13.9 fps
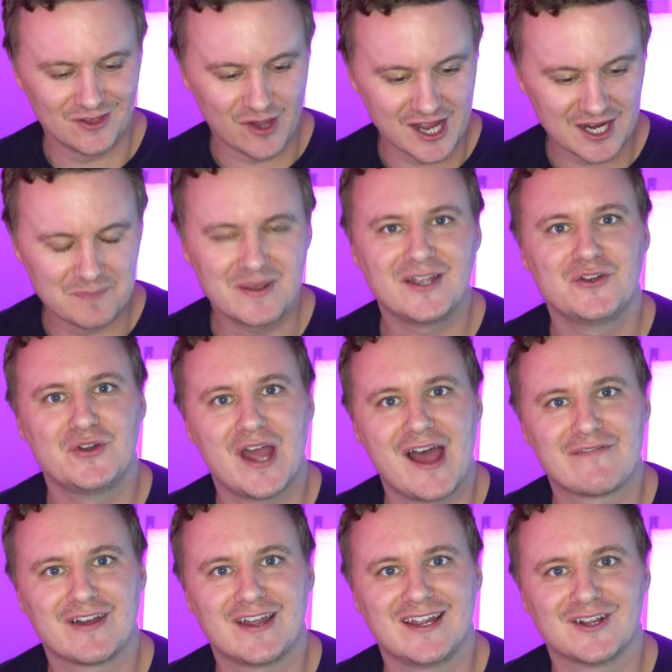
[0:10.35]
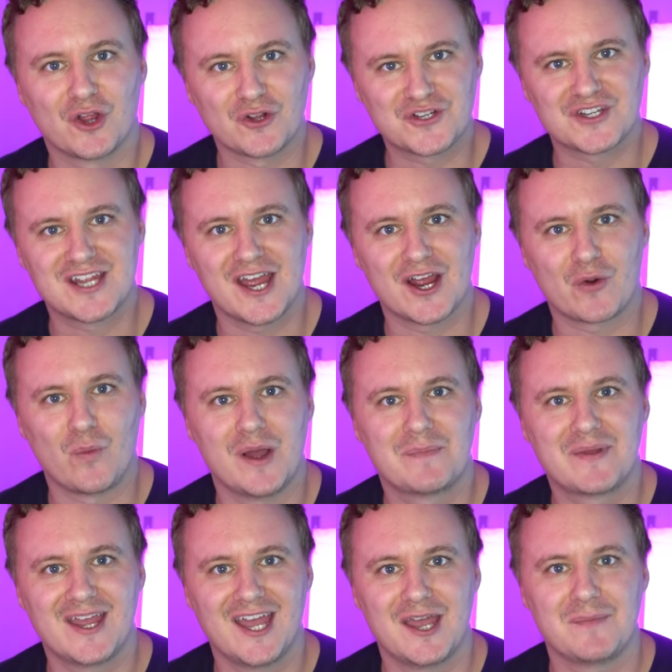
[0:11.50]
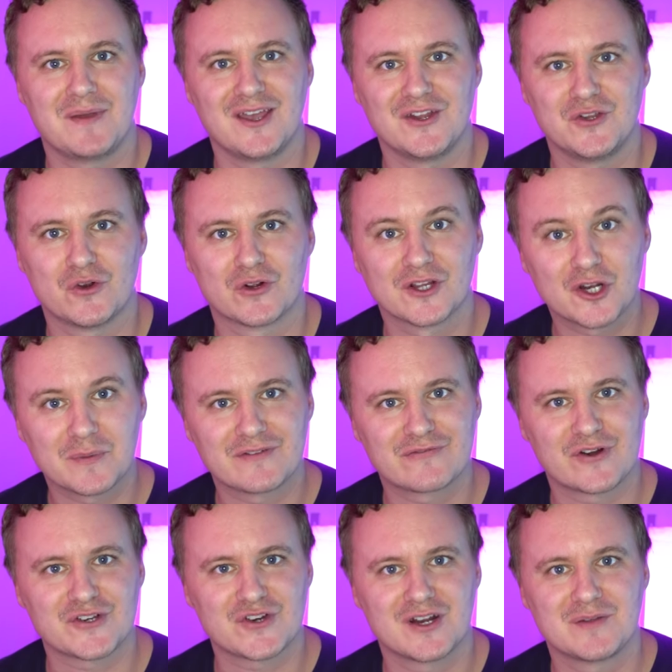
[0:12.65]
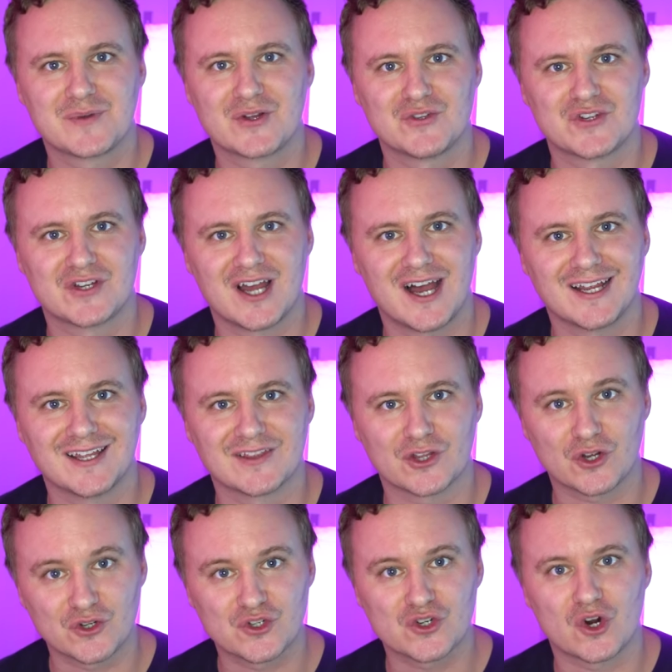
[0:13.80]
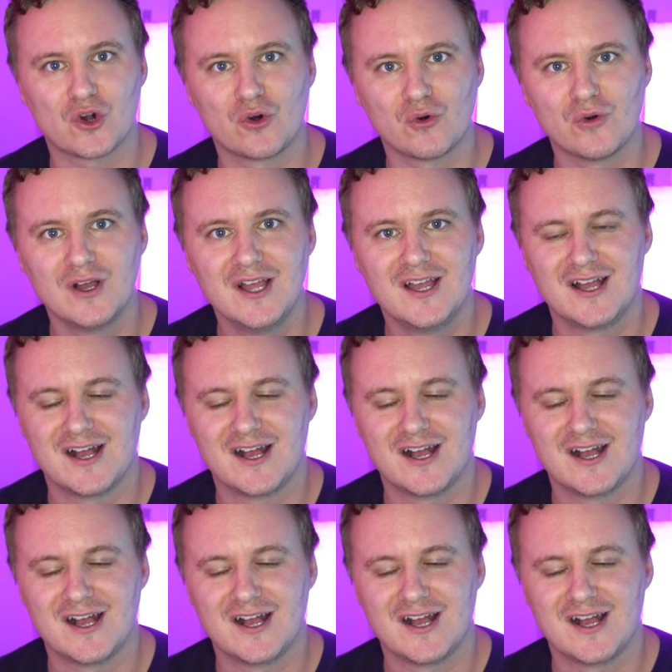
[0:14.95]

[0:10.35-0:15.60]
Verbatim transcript: like me and you have a Logitech webcam and you're a little bit frustrated because you can't get the control,